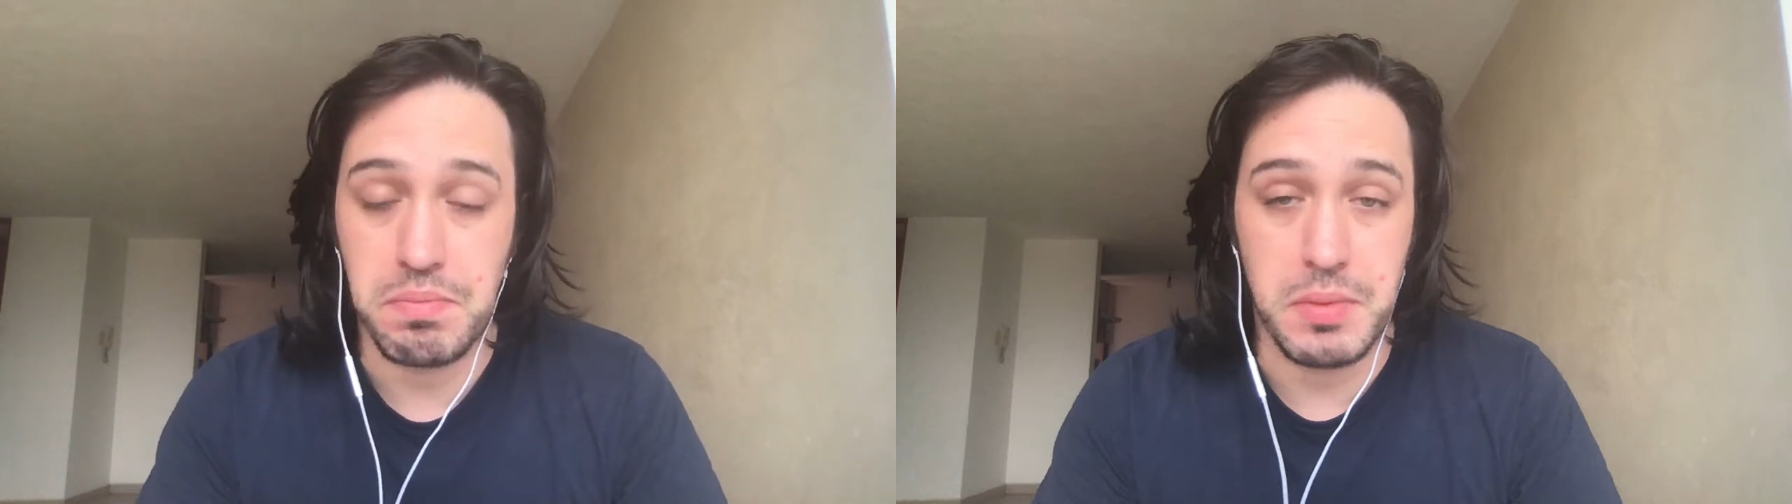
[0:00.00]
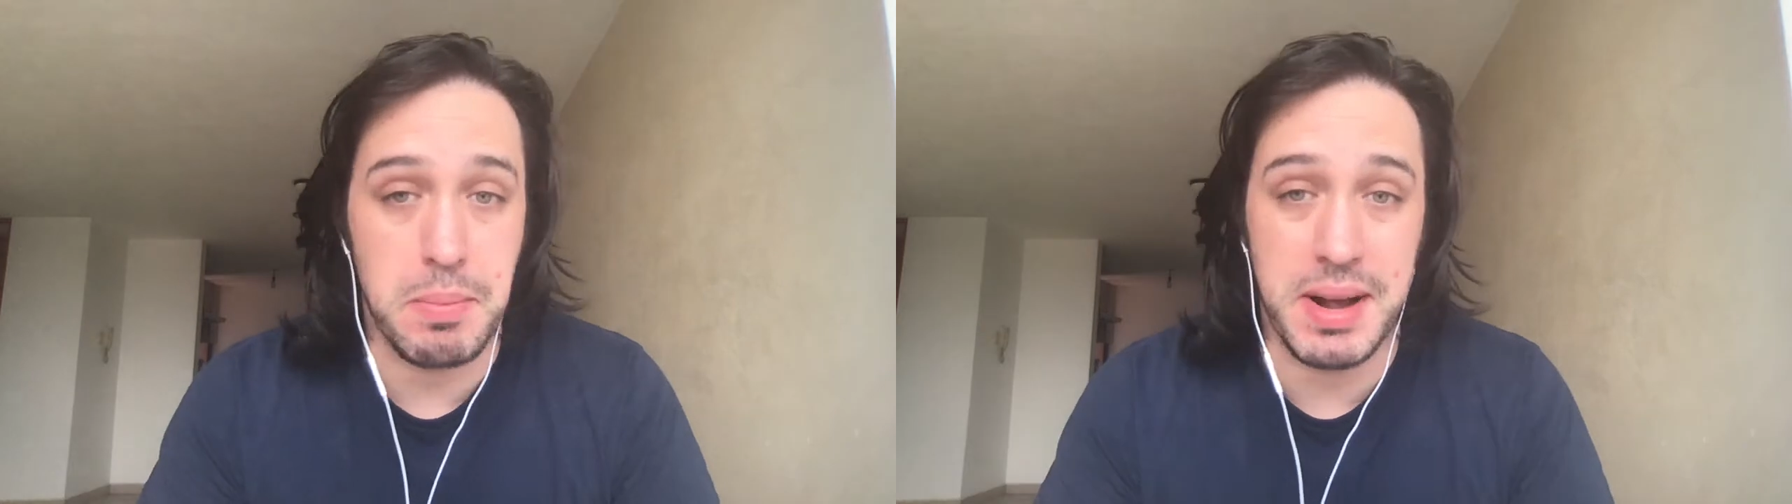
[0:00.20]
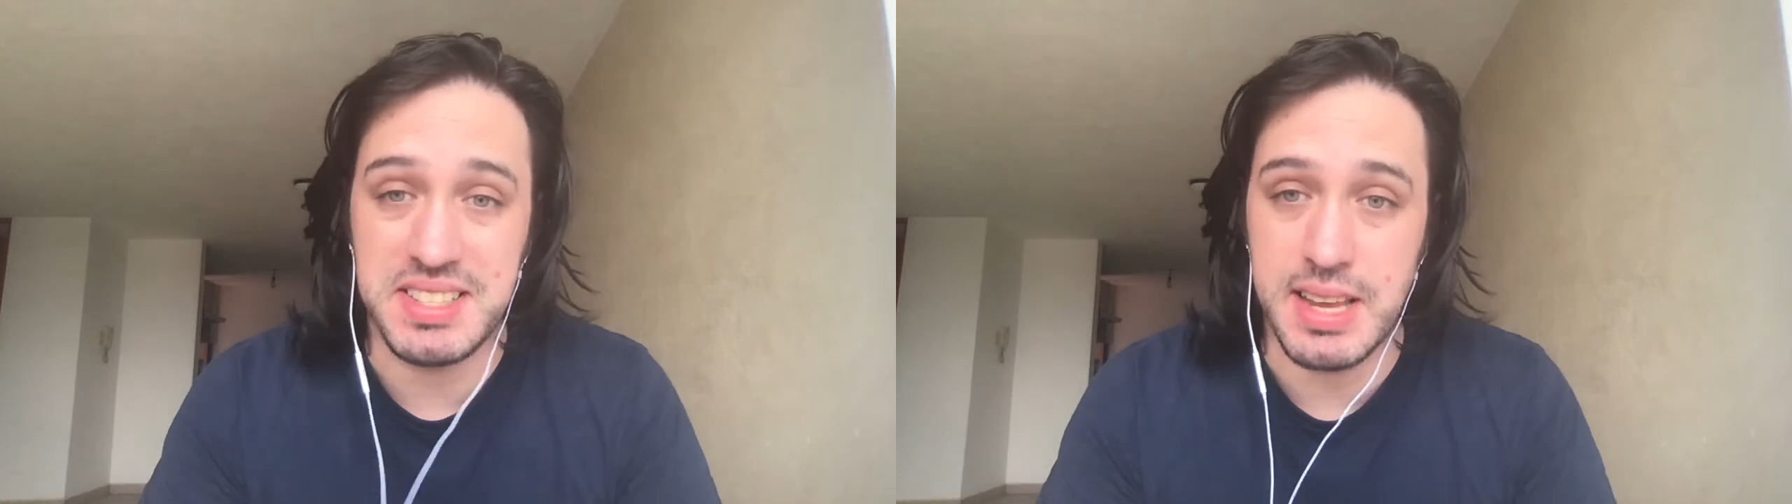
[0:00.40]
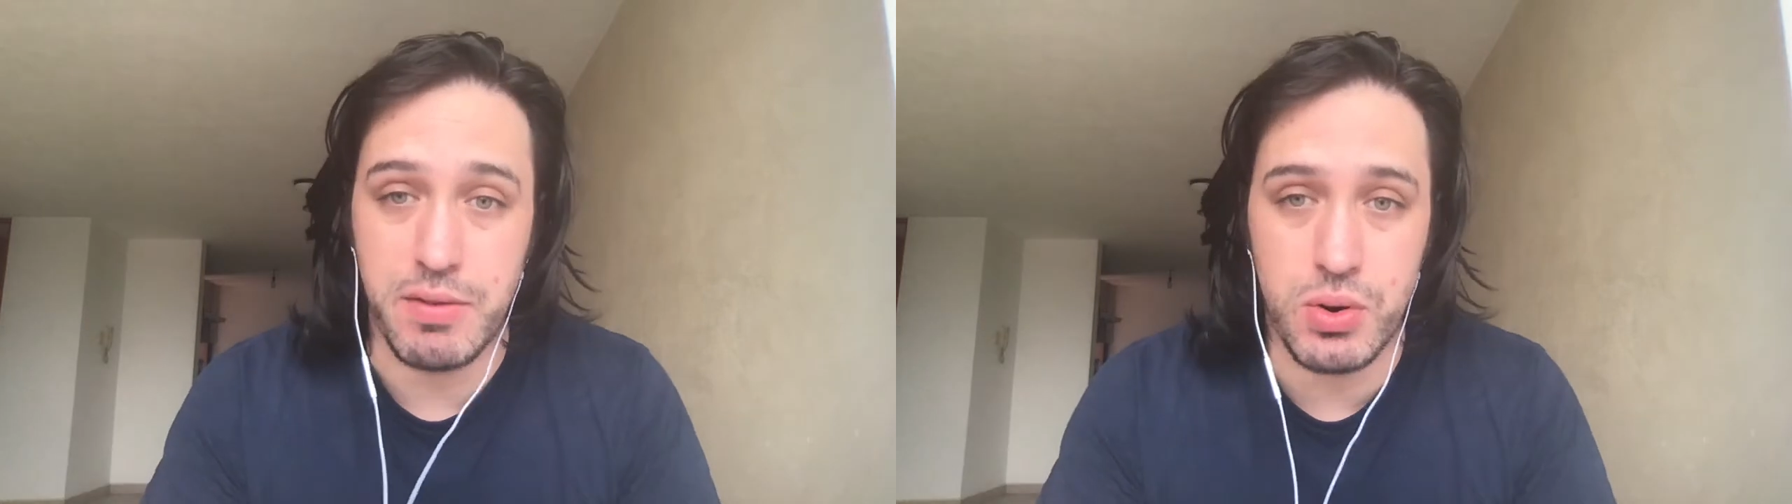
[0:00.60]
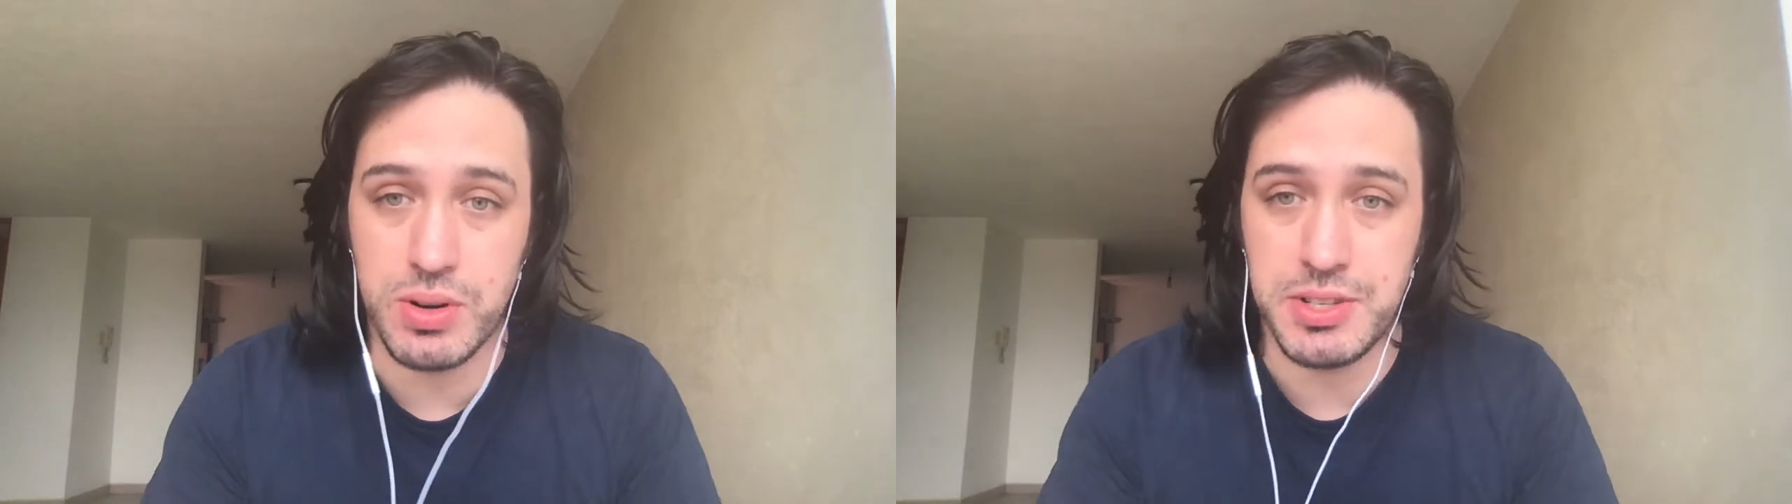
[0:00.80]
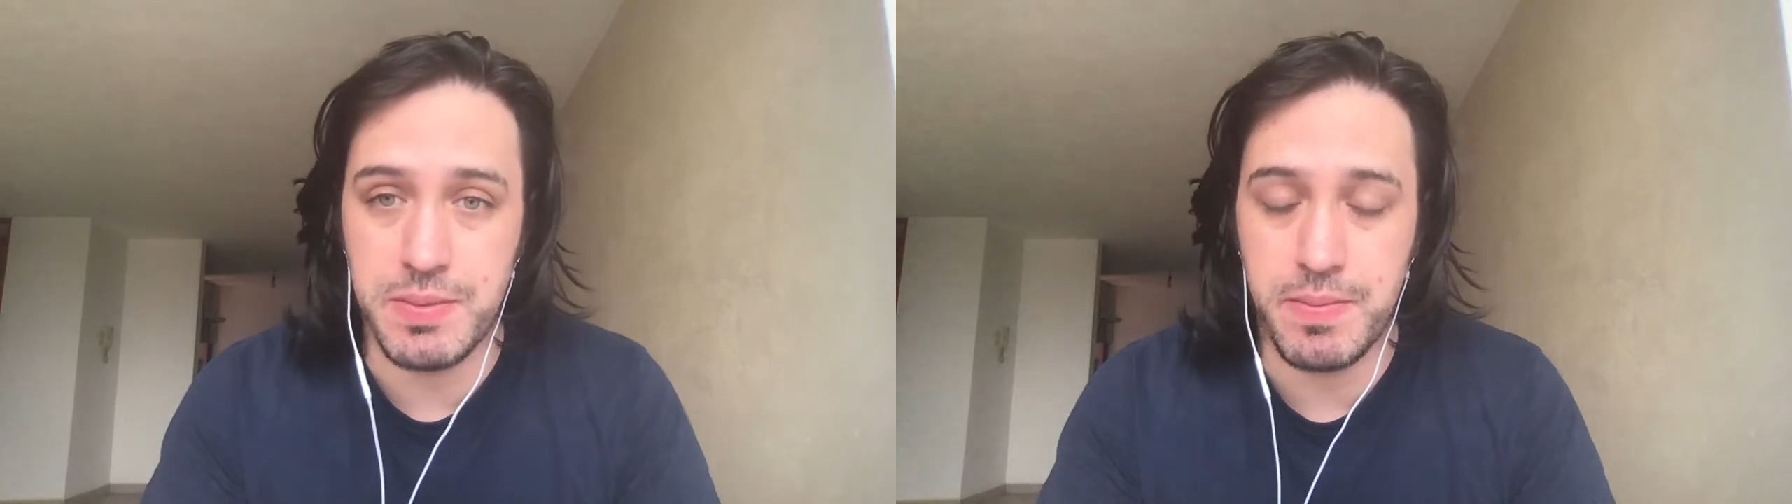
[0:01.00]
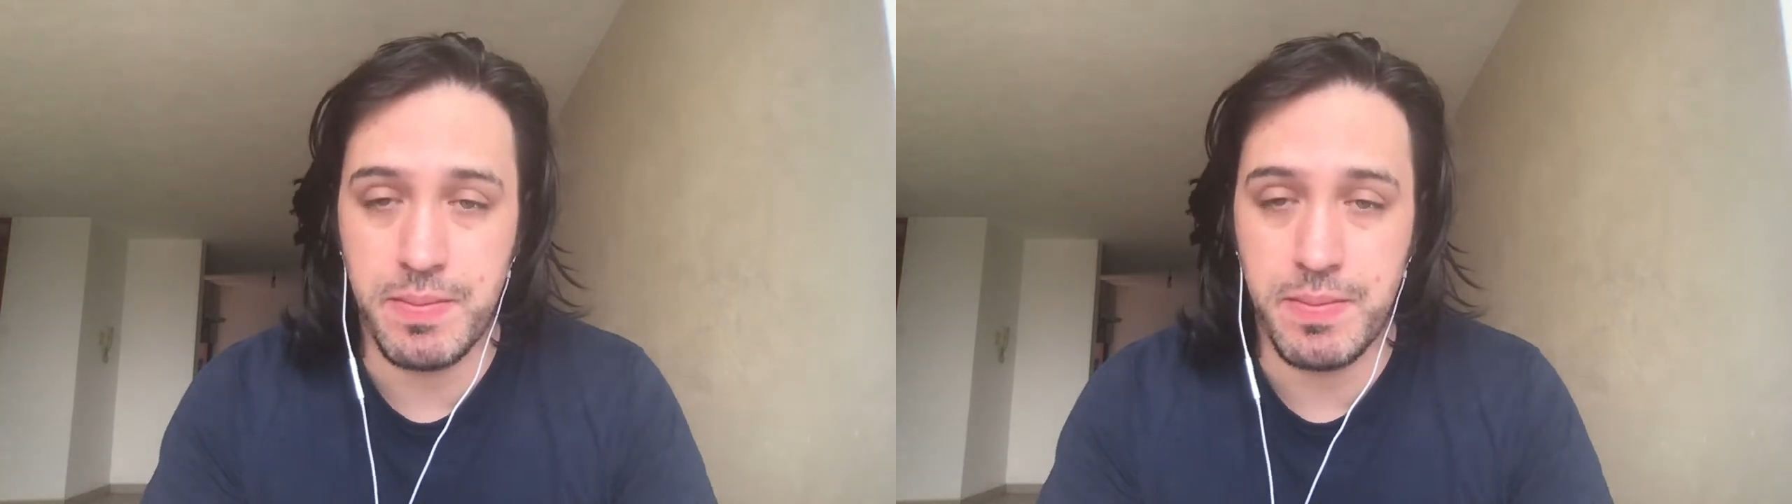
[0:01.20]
It might save yours